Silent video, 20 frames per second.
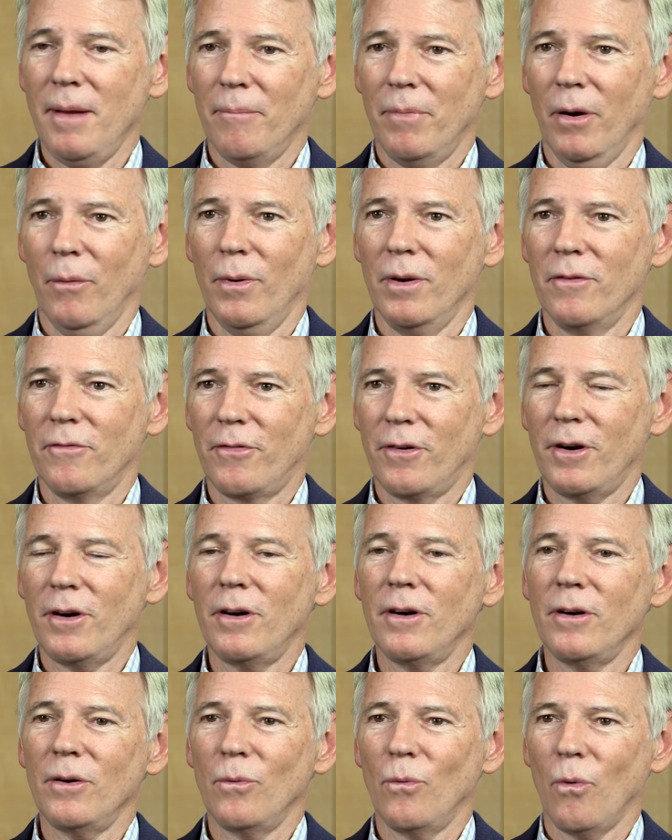But when
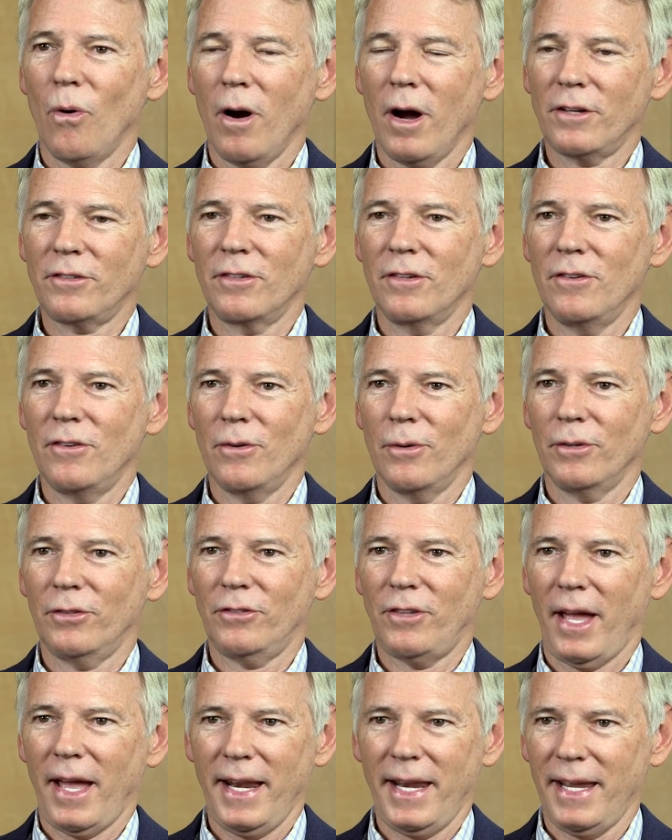Verne walks into a
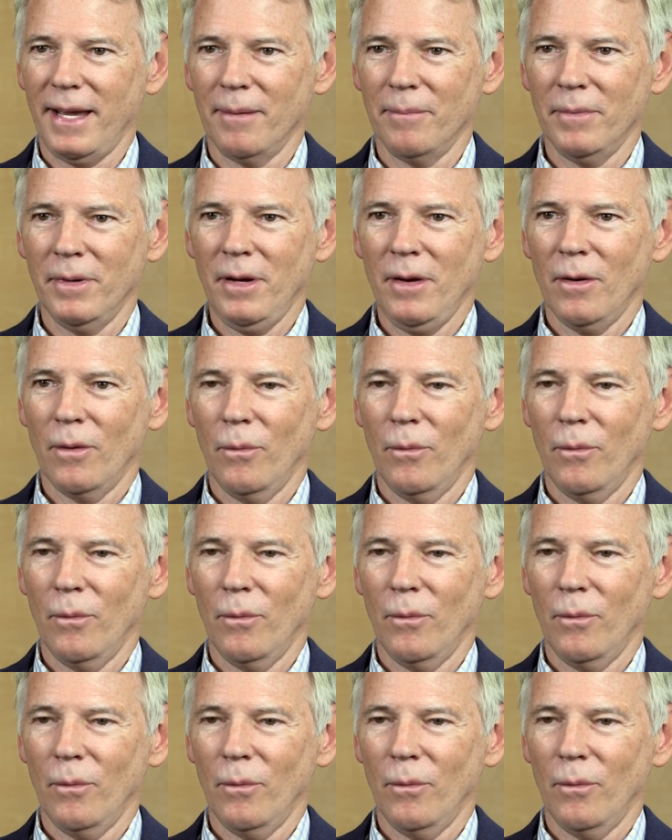stadium,